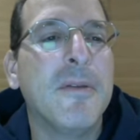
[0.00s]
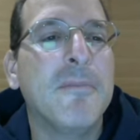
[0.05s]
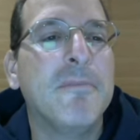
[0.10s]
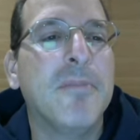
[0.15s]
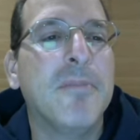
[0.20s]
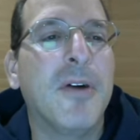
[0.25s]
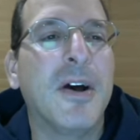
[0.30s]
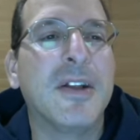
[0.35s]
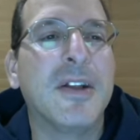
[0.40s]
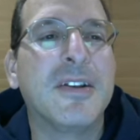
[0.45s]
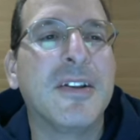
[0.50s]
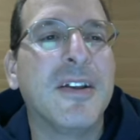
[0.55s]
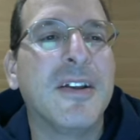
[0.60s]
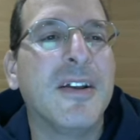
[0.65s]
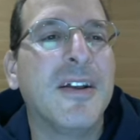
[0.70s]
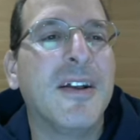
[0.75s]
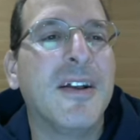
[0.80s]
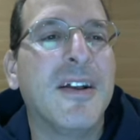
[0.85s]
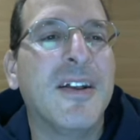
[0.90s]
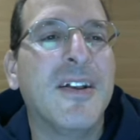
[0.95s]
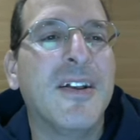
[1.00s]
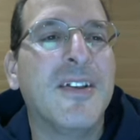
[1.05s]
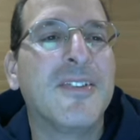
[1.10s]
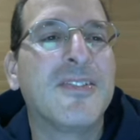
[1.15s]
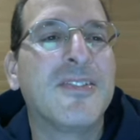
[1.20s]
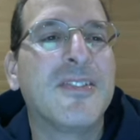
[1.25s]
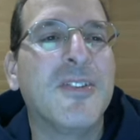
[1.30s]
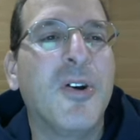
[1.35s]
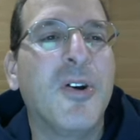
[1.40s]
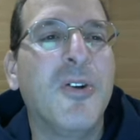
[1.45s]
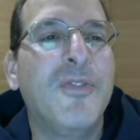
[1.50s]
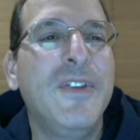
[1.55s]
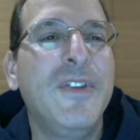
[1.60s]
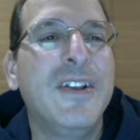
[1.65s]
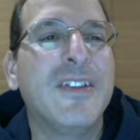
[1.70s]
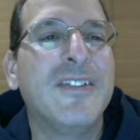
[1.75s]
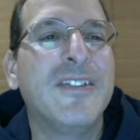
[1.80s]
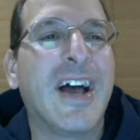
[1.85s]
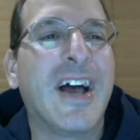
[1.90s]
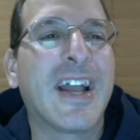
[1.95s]
but Slofie
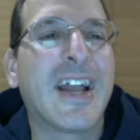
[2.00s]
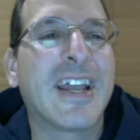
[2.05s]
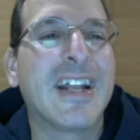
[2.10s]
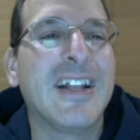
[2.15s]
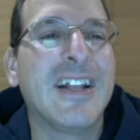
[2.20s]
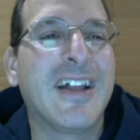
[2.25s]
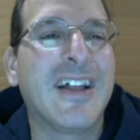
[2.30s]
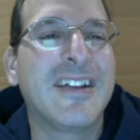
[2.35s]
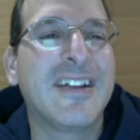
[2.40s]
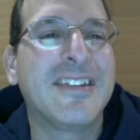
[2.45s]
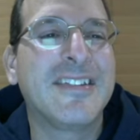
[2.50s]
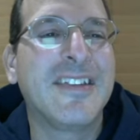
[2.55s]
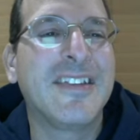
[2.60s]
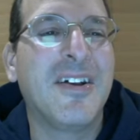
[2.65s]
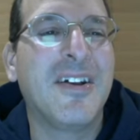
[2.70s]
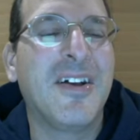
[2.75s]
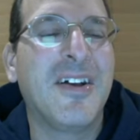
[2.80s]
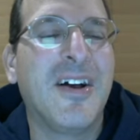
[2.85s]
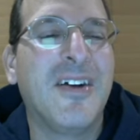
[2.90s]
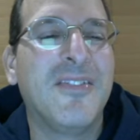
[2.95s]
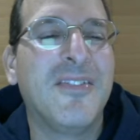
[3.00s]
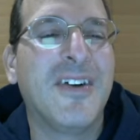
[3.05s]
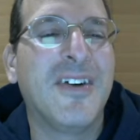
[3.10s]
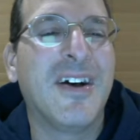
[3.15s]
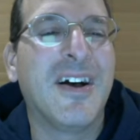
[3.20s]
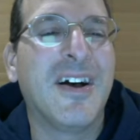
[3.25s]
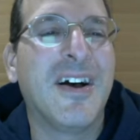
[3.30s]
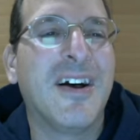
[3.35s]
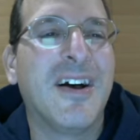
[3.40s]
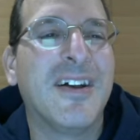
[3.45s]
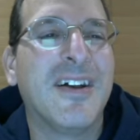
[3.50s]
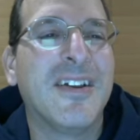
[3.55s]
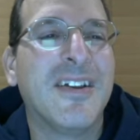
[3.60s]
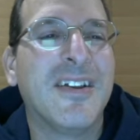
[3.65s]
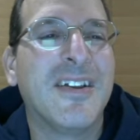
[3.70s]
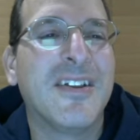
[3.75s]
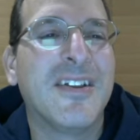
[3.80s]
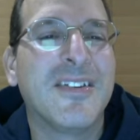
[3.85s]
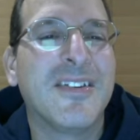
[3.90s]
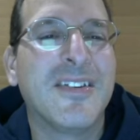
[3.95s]
does not get a lot of, of uh,
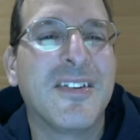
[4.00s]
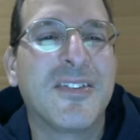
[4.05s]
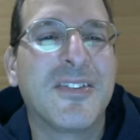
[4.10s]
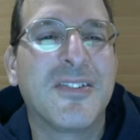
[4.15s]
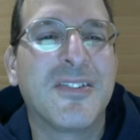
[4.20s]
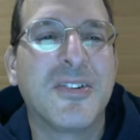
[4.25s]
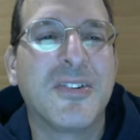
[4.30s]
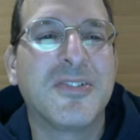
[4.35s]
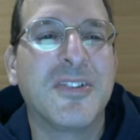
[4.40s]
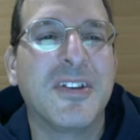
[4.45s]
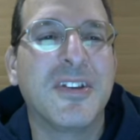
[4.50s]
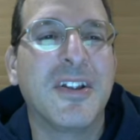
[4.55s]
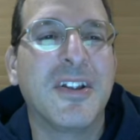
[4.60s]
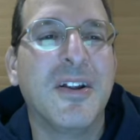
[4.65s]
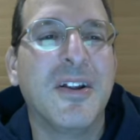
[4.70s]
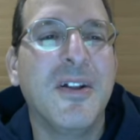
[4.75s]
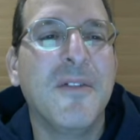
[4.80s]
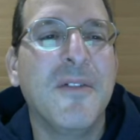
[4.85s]
searching here.